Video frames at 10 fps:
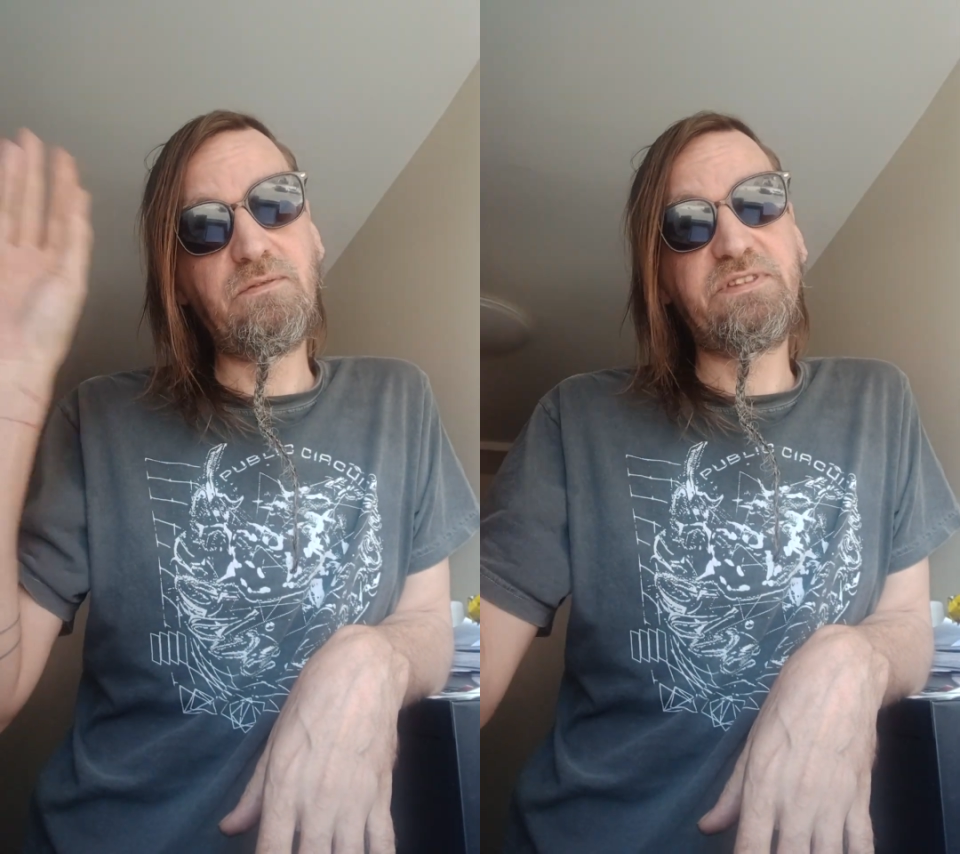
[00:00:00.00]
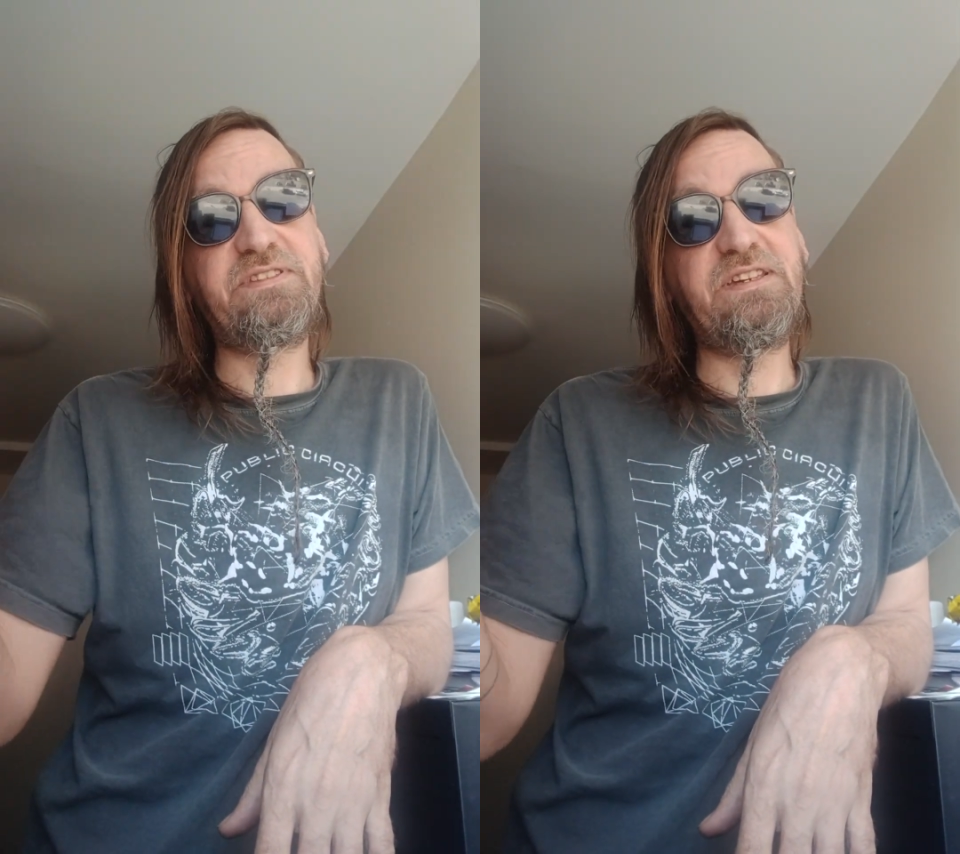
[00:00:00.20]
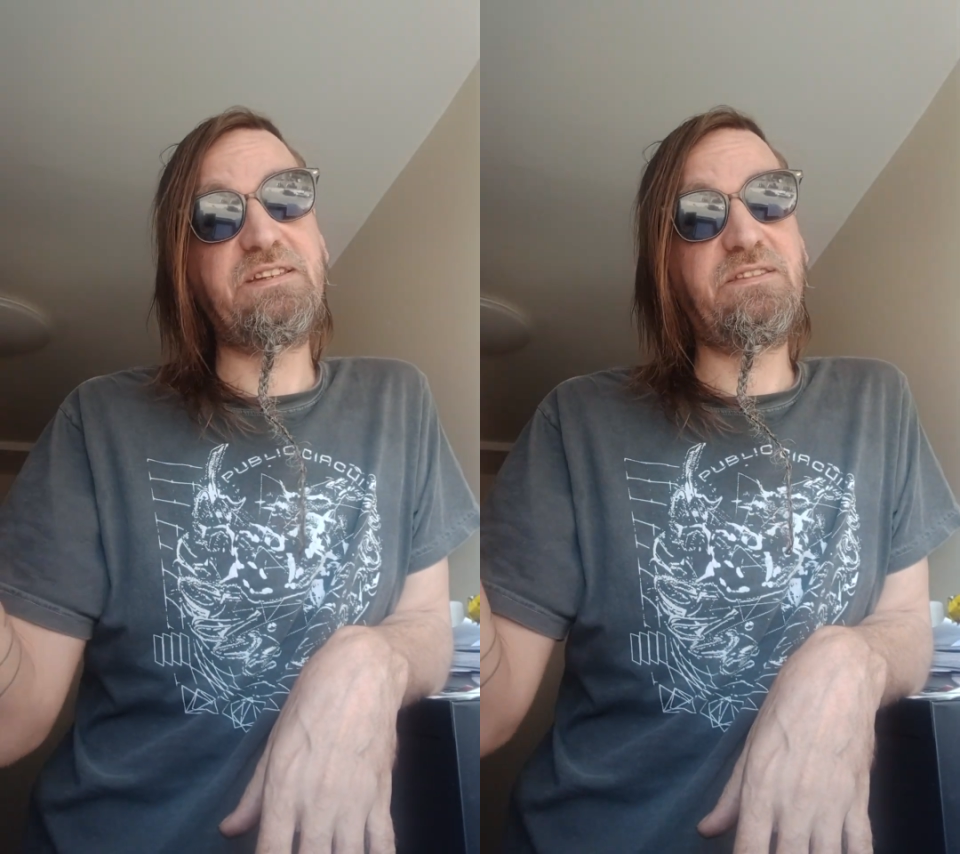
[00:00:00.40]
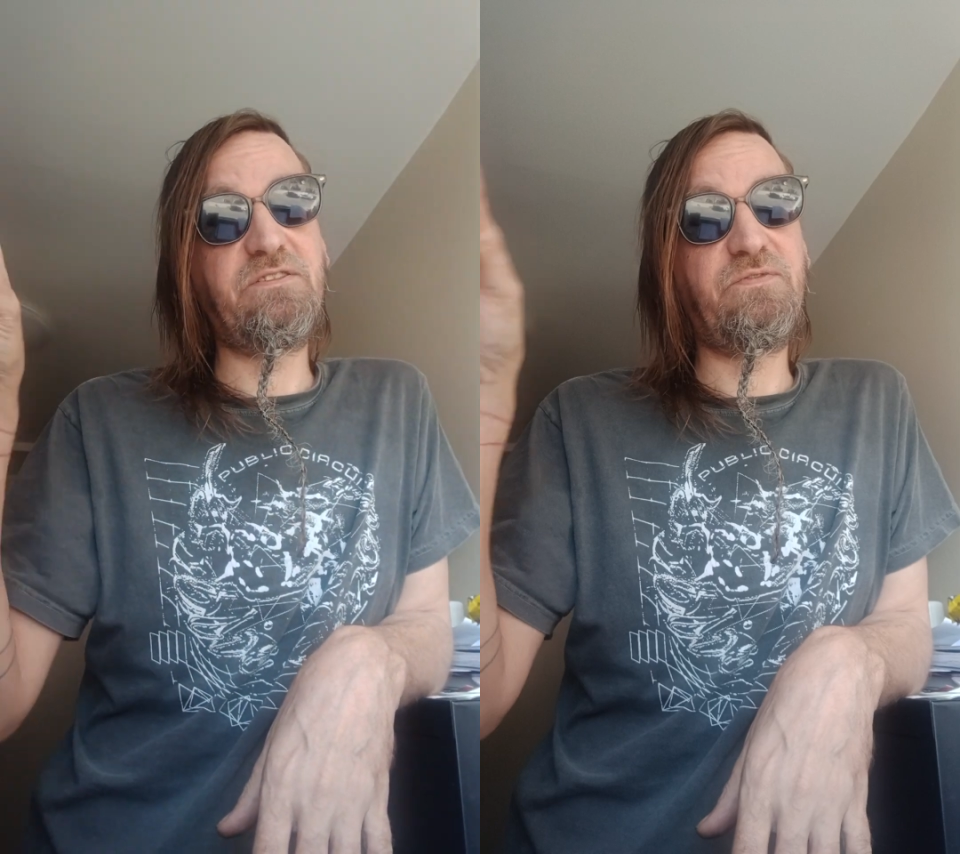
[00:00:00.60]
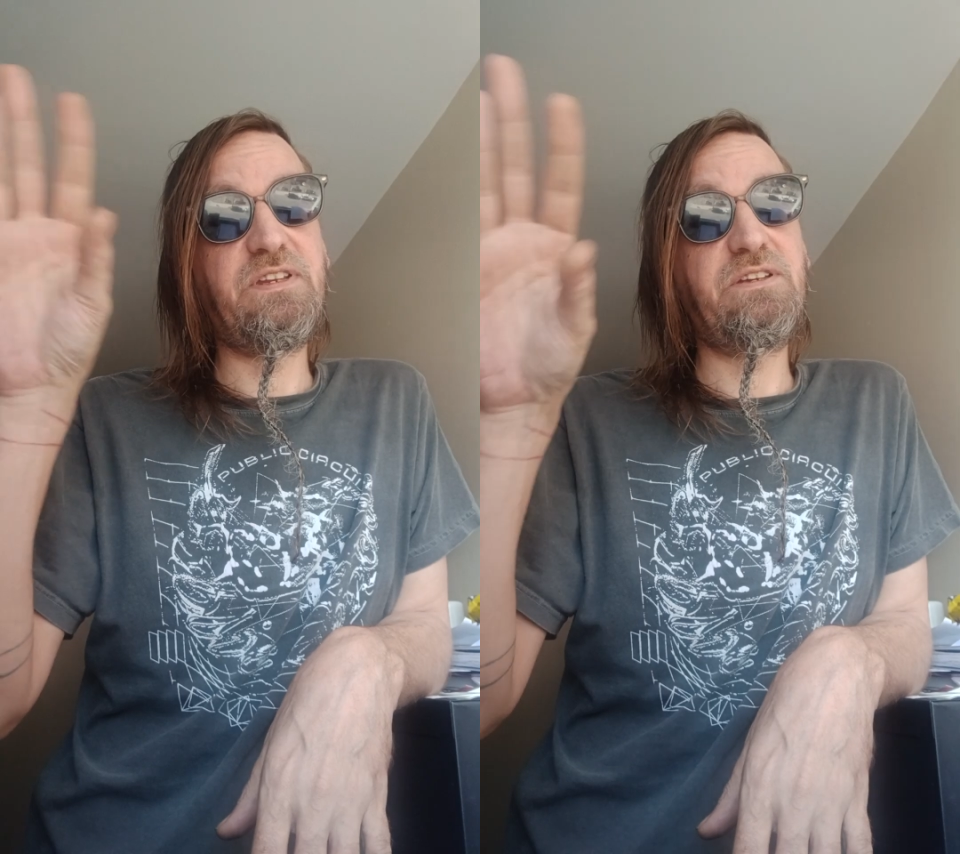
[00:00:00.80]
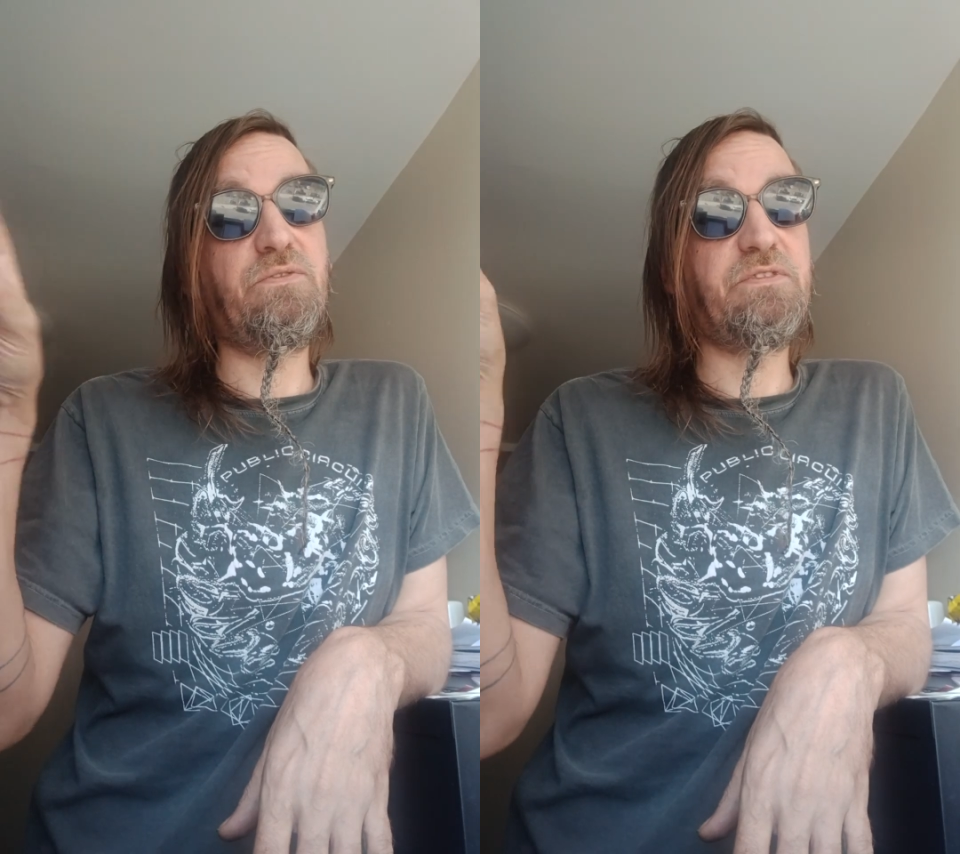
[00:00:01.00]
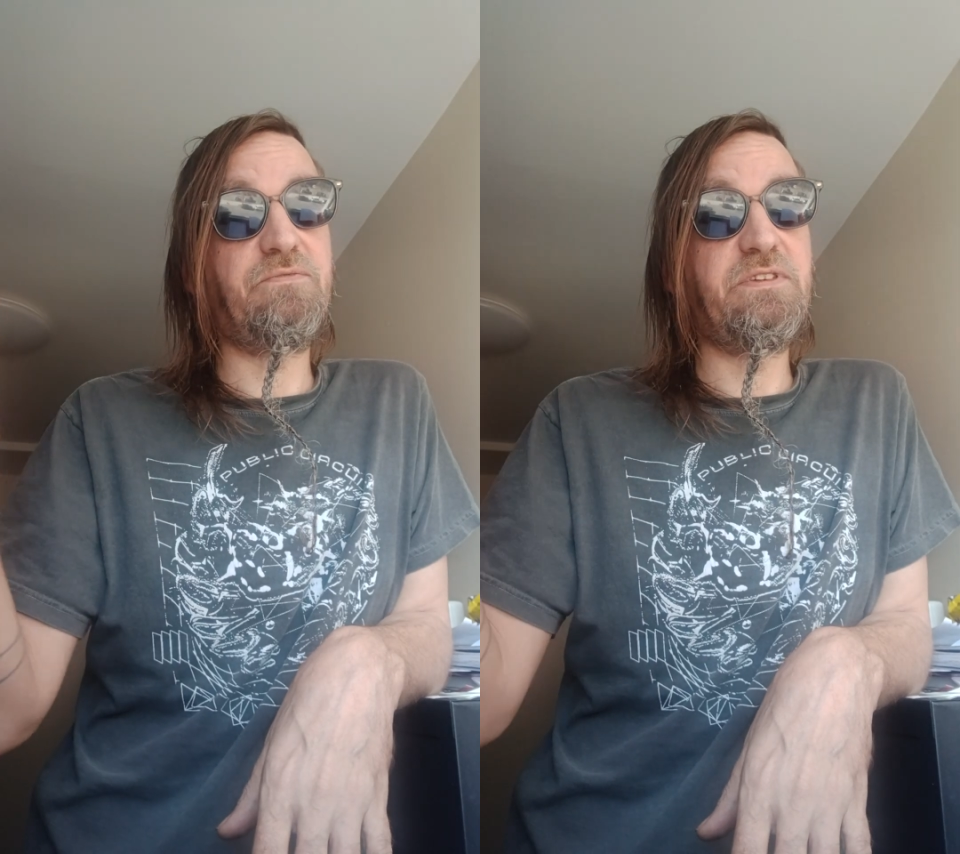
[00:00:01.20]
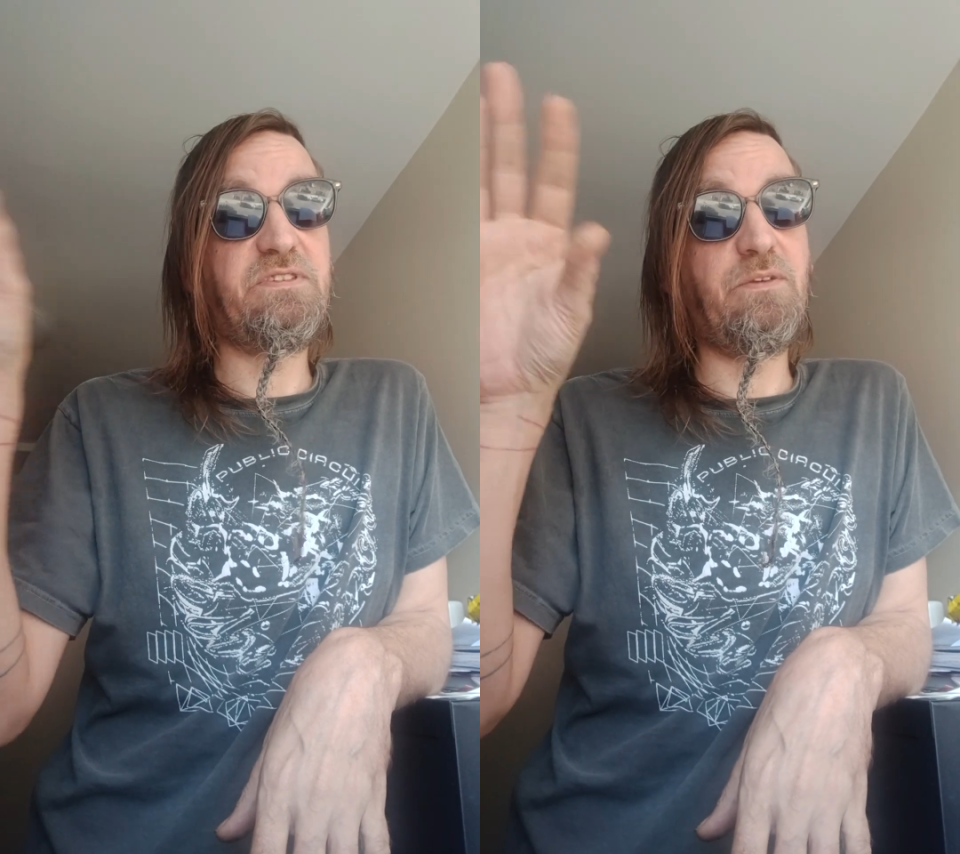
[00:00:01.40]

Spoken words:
see these videos of these